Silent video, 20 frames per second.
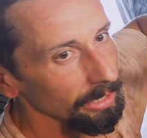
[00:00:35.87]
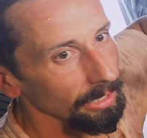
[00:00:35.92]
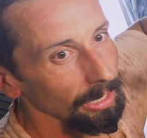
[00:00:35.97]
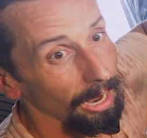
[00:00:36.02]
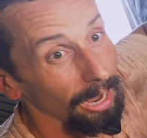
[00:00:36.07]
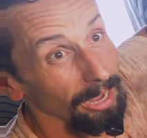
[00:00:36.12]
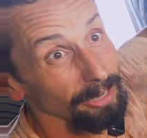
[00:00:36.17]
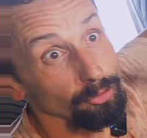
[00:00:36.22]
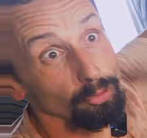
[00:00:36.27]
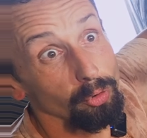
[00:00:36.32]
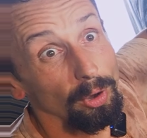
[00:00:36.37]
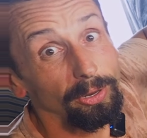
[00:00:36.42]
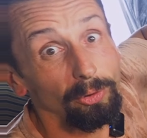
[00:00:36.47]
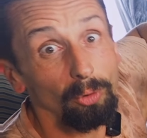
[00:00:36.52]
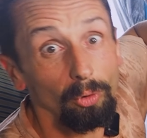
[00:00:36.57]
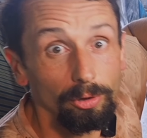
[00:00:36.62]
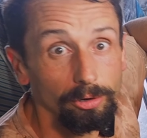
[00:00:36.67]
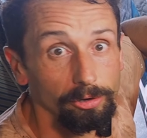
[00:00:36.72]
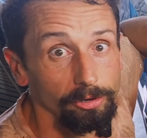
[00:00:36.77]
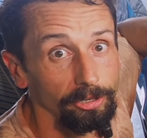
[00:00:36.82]
I tried
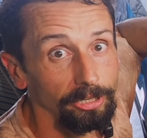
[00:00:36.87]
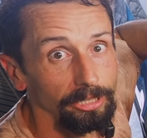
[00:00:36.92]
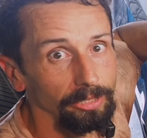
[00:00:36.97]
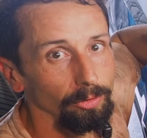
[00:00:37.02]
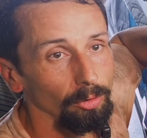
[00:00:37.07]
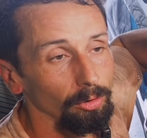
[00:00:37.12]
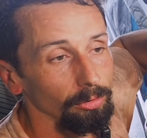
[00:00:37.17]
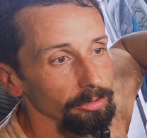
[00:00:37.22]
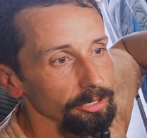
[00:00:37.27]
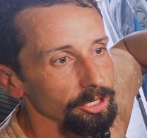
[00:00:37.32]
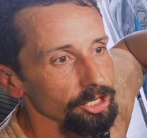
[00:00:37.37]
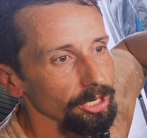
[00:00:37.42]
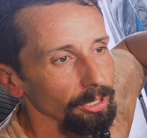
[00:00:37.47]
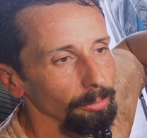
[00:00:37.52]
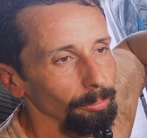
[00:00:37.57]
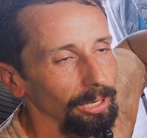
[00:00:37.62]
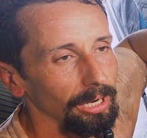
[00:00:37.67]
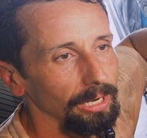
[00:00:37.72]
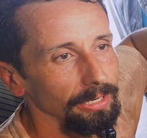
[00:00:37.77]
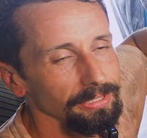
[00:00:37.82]
ordering the original
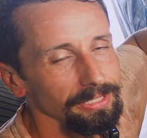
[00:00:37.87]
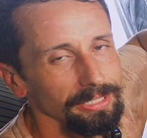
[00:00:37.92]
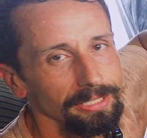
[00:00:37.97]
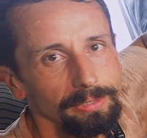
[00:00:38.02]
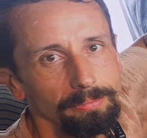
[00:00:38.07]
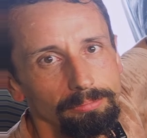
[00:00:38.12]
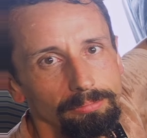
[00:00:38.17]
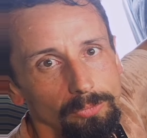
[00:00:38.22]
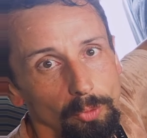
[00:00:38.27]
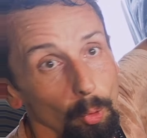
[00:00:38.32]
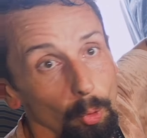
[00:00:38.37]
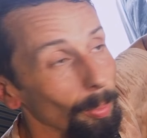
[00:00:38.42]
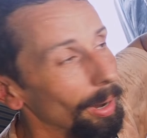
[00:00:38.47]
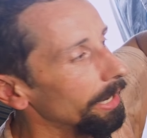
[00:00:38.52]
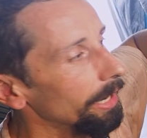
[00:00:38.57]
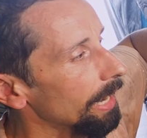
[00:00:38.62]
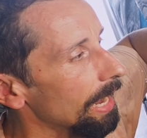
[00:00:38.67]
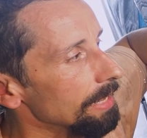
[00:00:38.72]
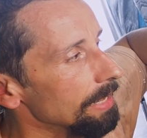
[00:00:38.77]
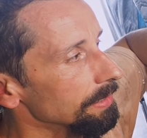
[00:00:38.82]
part. Nobody
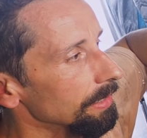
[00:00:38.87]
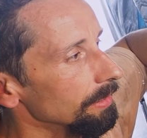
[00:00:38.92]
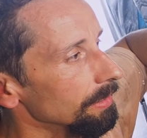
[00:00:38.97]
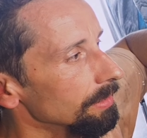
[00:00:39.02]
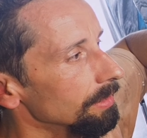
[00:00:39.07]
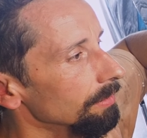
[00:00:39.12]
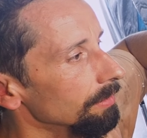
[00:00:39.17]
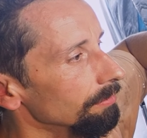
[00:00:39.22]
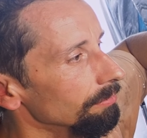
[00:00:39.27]
has it.